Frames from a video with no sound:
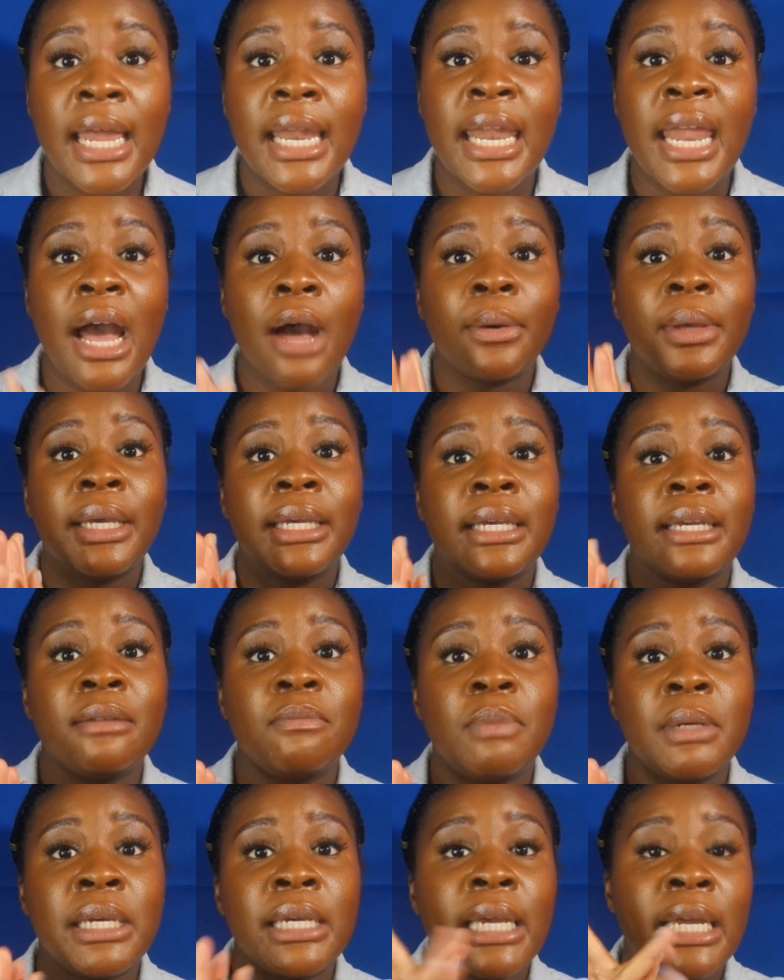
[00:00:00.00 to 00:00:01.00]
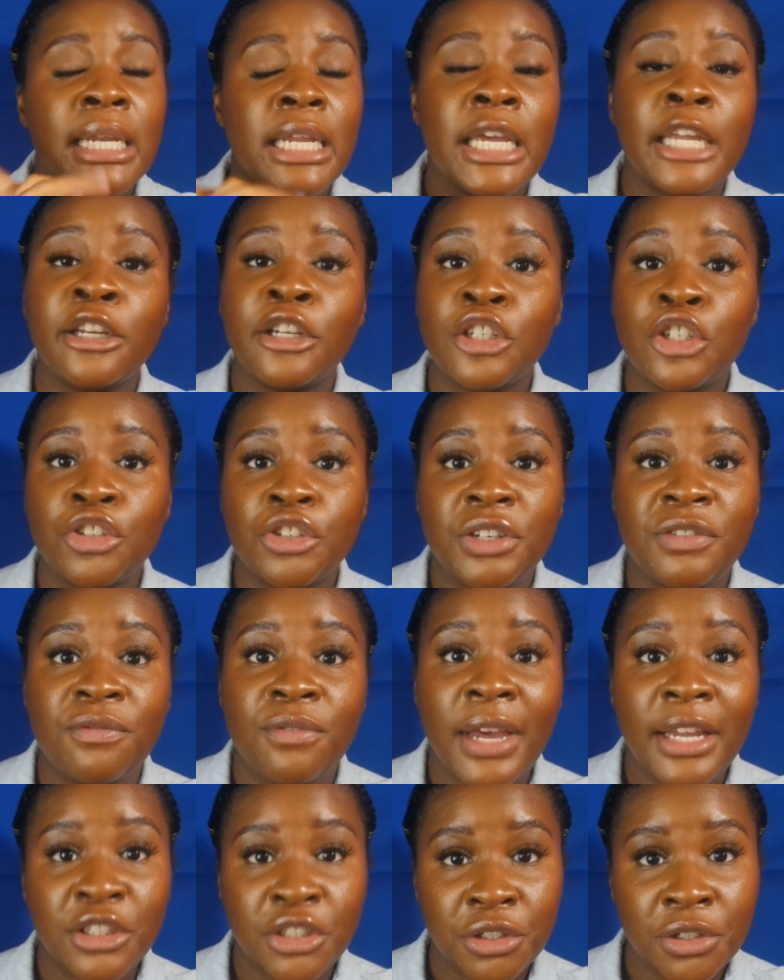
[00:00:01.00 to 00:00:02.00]
Now, it could be an industry
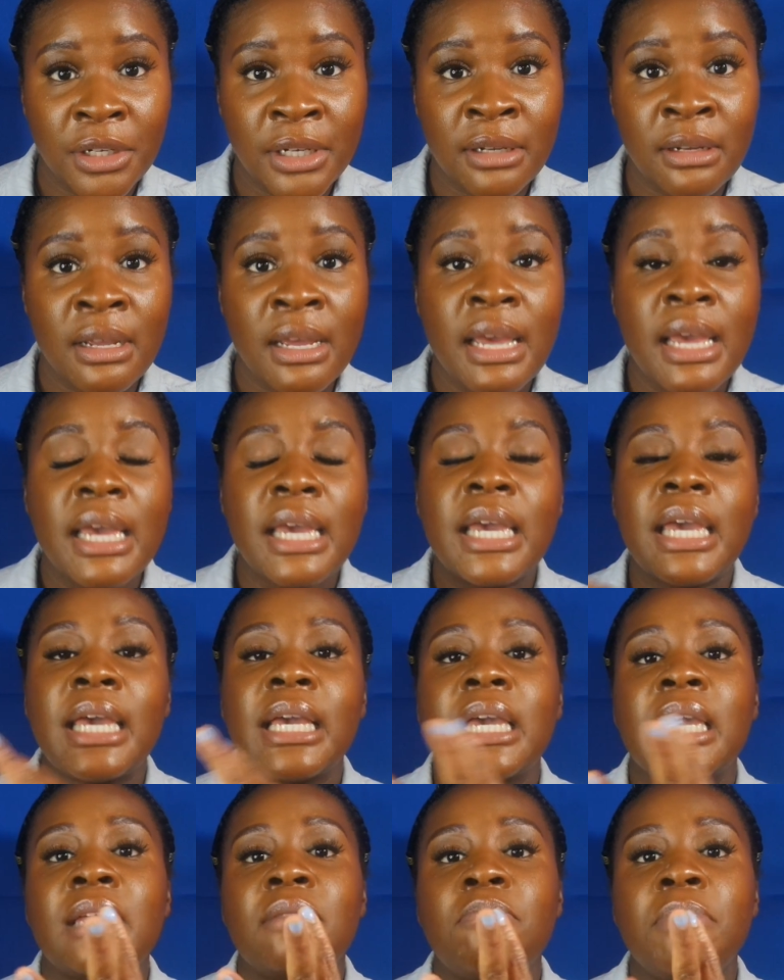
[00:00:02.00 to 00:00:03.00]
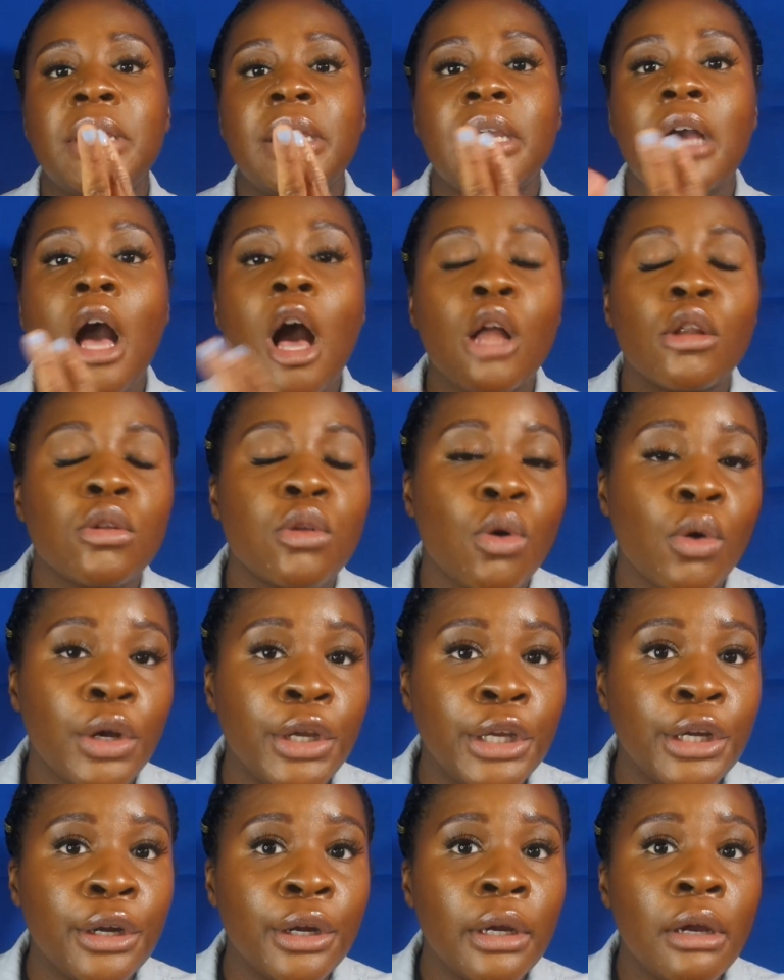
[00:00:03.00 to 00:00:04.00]
veteran, it could be a
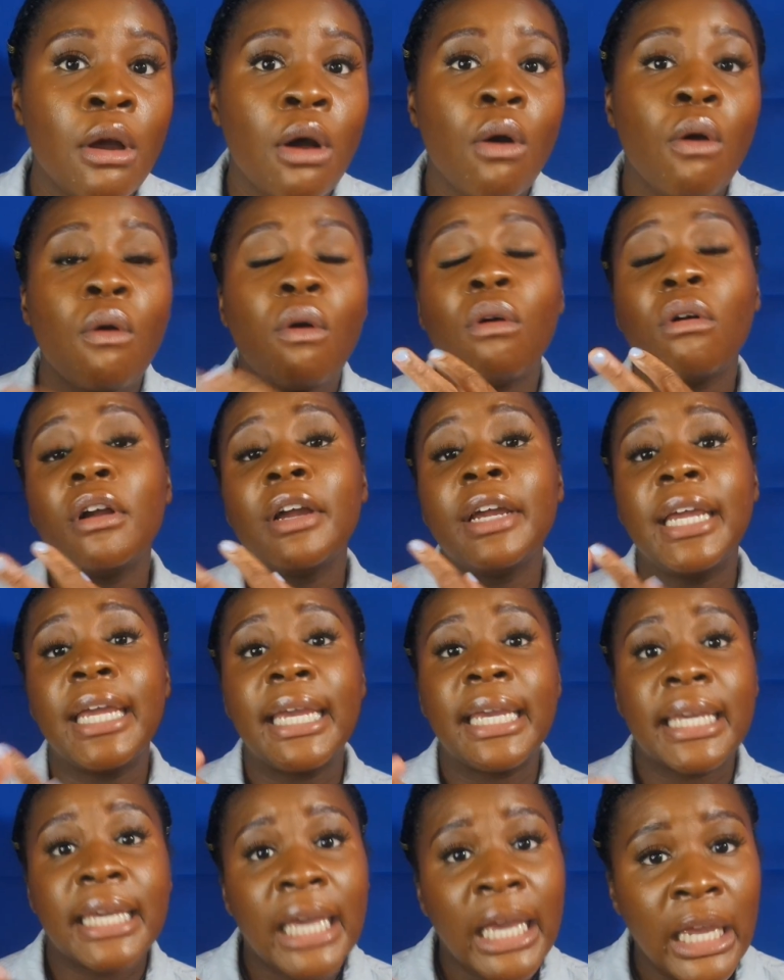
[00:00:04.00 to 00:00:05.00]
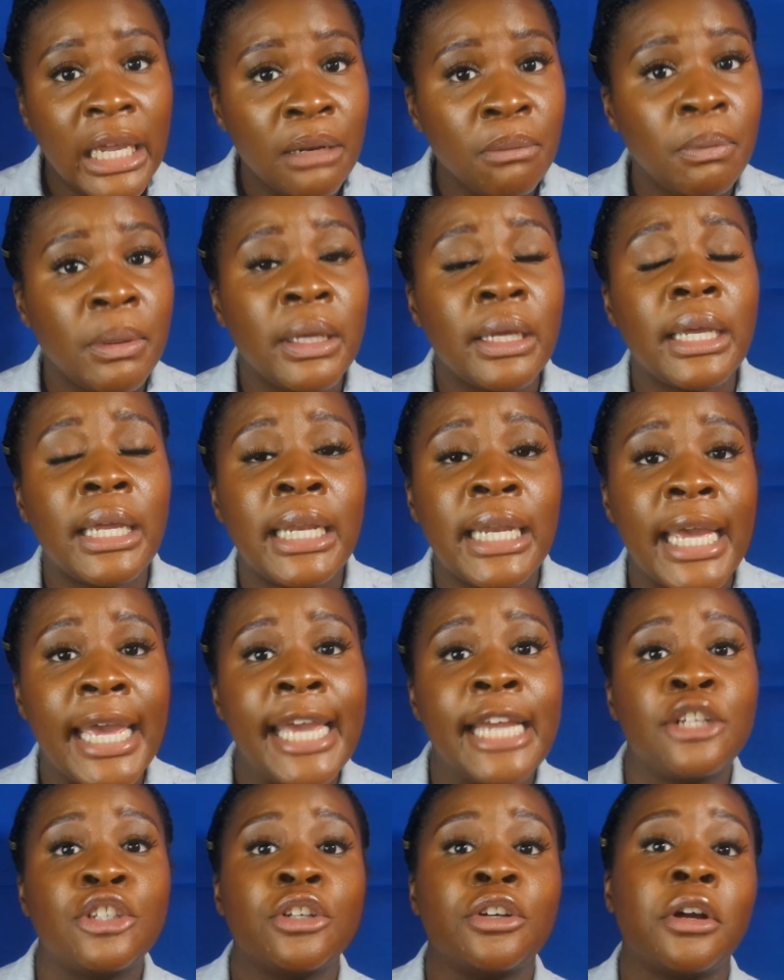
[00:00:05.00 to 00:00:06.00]
lawyer, or it can be an
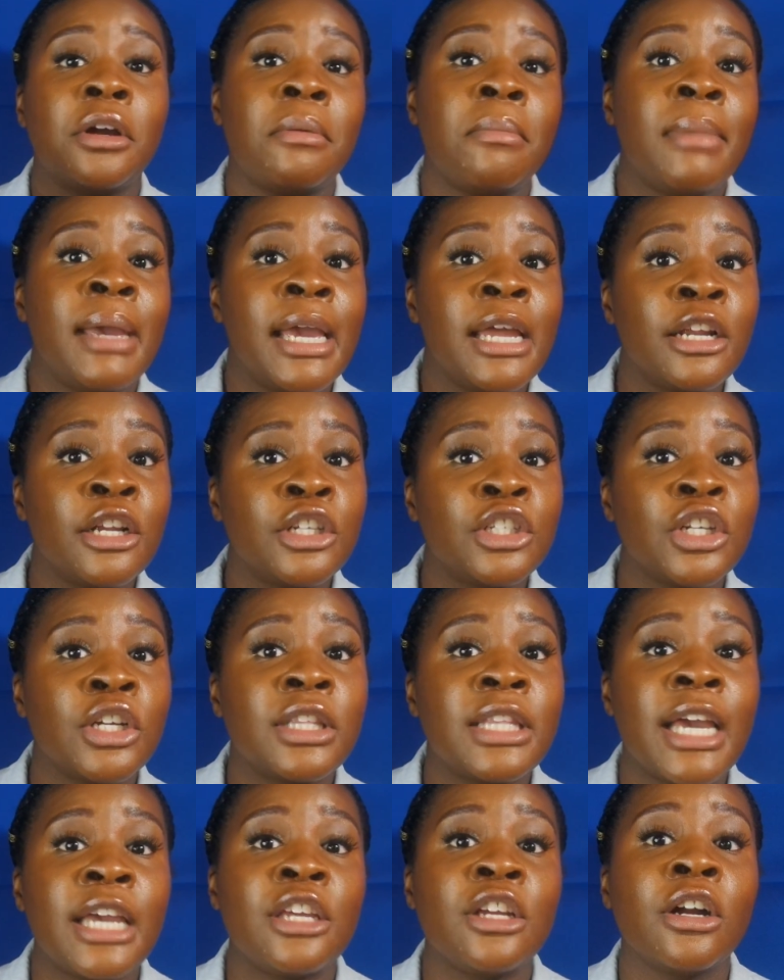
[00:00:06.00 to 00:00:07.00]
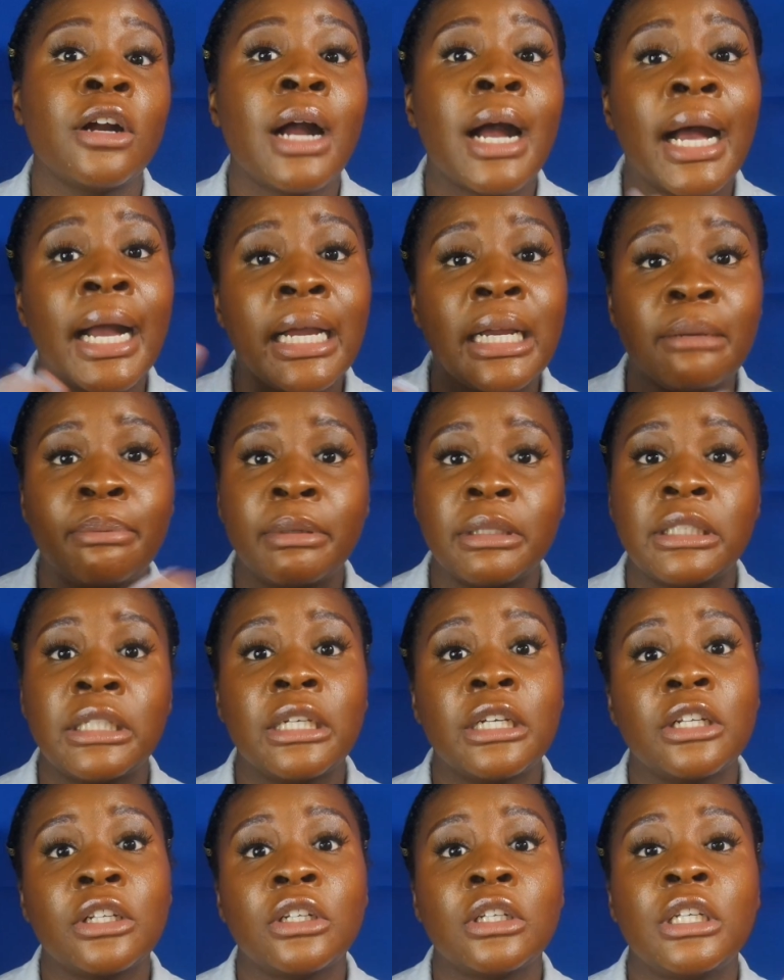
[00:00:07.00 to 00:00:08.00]
agent or manager that you're hiring
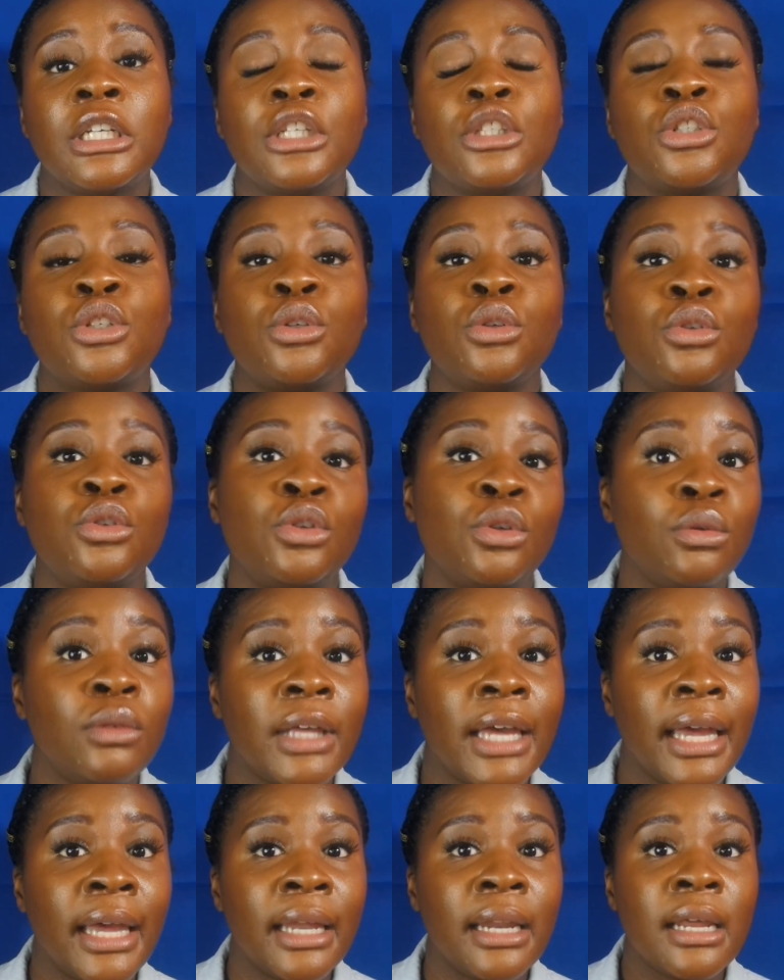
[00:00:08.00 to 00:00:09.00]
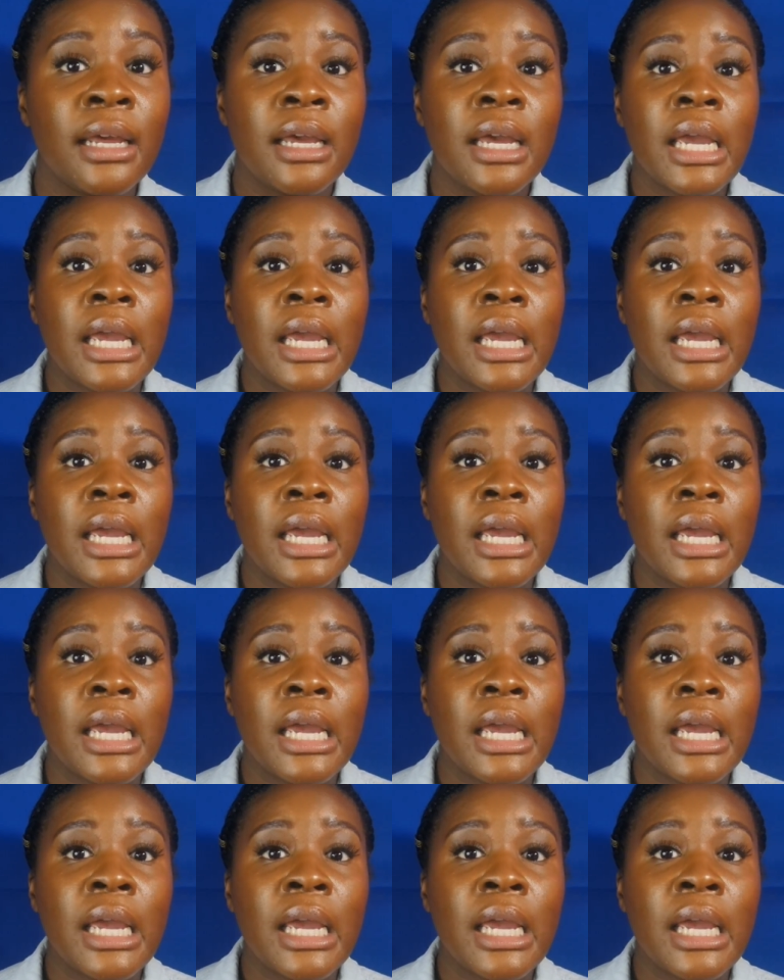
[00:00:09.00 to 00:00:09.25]
particularly to do that.